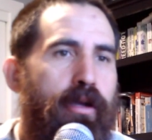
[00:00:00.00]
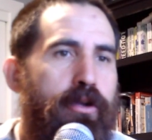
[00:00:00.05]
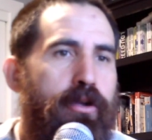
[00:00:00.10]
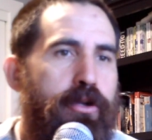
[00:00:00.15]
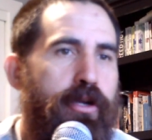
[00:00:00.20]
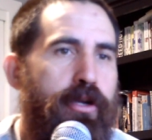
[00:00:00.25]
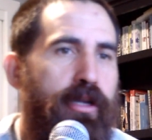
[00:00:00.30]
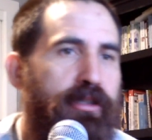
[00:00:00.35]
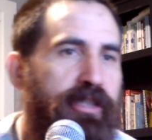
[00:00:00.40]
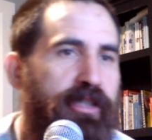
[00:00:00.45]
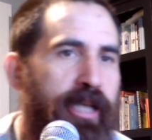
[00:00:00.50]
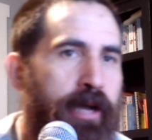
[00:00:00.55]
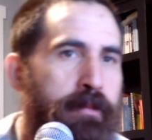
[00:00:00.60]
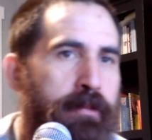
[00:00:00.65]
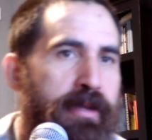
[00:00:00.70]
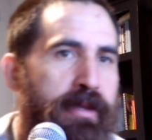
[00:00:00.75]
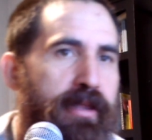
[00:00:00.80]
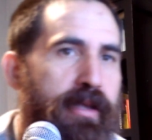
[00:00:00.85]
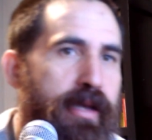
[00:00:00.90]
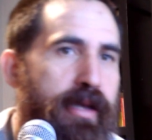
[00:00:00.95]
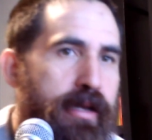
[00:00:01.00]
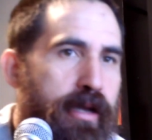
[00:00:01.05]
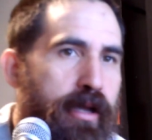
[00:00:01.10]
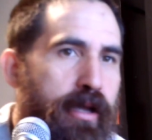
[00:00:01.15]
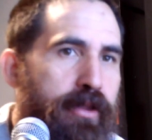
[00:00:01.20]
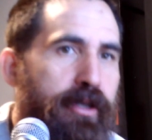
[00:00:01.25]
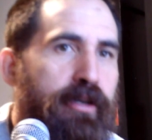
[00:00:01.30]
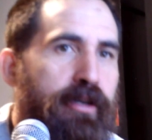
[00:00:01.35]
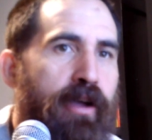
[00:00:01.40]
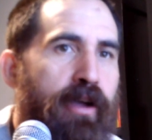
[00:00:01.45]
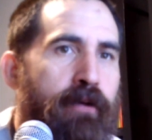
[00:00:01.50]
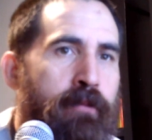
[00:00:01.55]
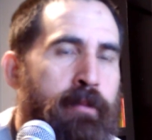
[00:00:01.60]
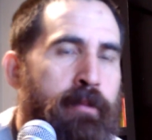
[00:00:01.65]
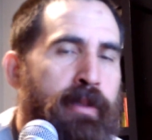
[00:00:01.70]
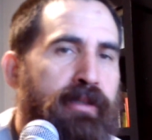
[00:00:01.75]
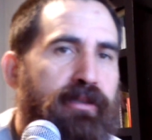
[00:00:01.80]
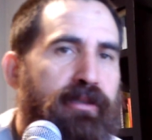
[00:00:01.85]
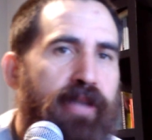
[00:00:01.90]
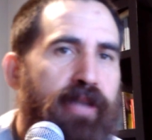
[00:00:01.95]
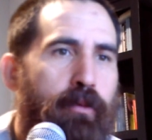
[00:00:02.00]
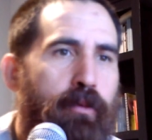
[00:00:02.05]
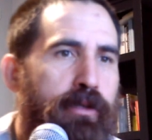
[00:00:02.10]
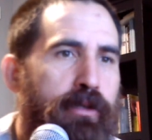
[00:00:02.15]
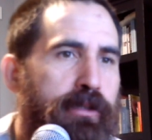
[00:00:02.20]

you're going to tell me that the government's not